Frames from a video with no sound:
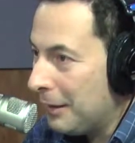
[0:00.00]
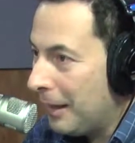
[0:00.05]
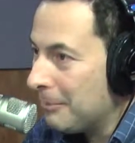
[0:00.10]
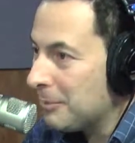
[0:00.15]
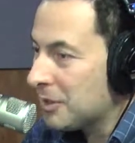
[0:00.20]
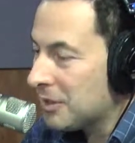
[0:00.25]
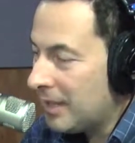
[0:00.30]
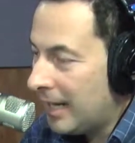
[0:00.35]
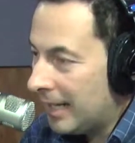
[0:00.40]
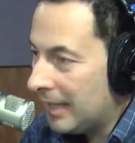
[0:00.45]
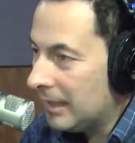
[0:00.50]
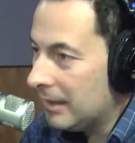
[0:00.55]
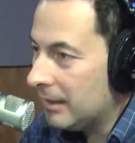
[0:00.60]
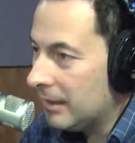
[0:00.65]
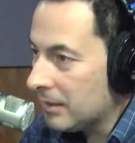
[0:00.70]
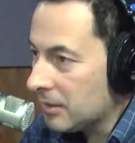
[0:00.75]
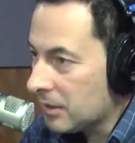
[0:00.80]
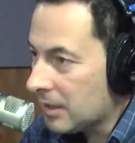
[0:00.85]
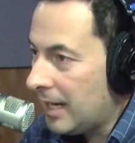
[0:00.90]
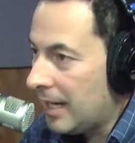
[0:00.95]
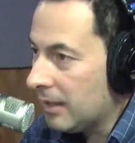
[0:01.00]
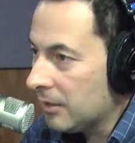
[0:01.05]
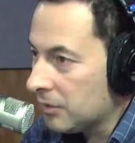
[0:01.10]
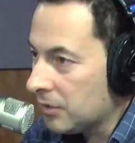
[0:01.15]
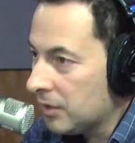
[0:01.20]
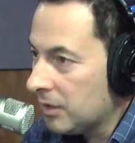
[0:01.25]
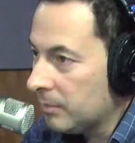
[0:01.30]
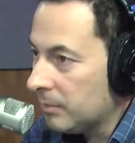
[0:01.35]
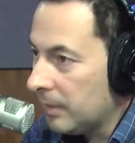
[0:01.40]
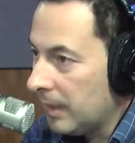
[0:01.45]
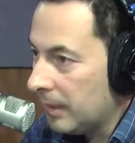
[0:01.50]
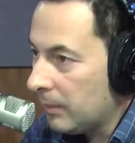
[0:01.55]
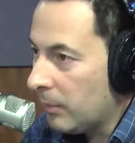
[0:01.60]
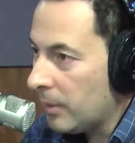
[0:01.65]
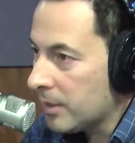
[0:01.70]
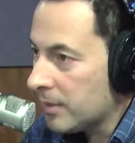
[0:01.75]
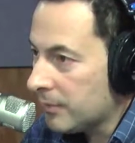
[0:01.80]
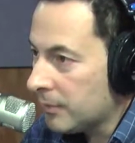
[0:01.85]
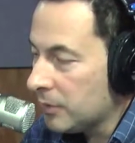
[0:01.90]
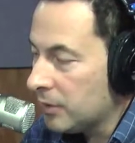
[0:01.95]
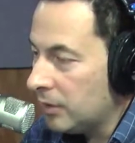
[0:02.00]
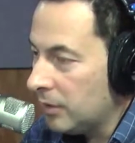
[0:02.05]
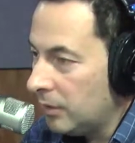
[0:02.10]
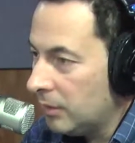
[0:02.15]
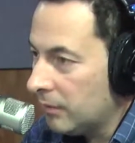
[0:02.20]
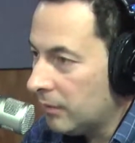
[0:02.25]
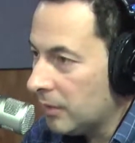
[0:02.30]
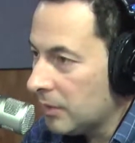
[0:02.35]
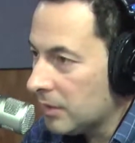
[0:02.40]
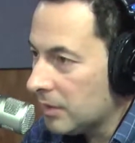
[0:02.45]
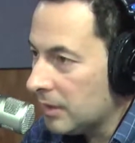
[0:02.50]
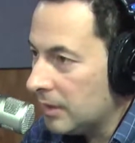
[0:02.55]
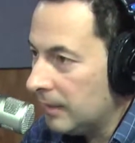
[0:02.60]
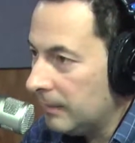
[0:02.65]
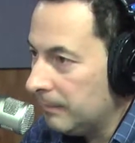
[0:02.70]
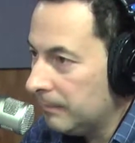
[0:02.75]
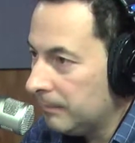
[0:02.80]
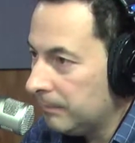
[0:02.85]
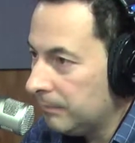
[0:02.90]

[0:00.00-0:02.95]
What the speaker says: I'm signing a scholarship at West Virginia University?